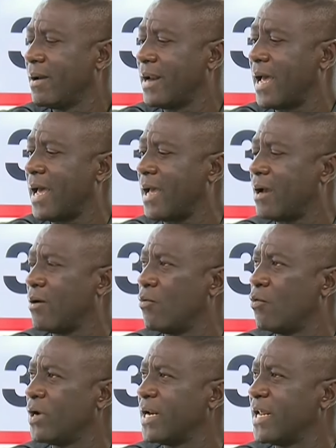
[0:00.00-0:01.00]
Now
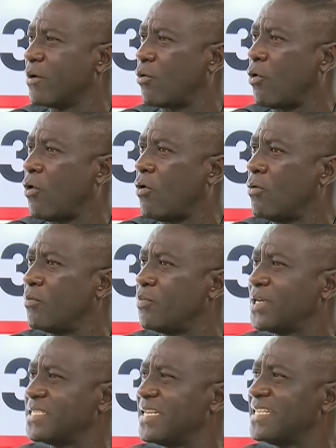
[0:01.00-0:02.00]
when they call
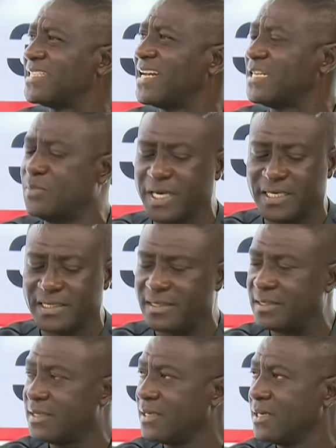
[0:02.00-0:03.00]
presidential debate,
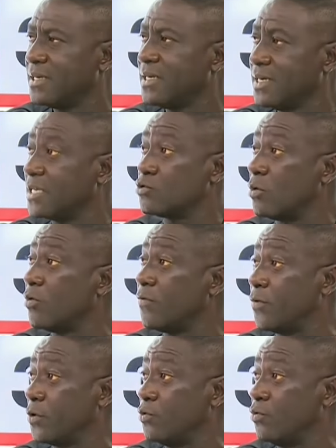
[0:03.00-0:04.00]
there's trouble
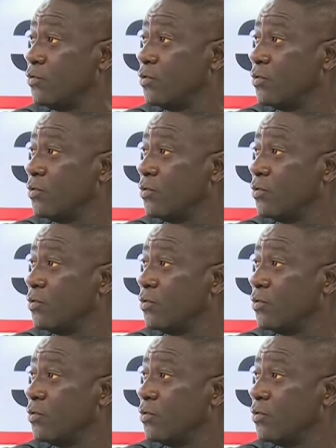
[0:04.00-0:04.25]
for you.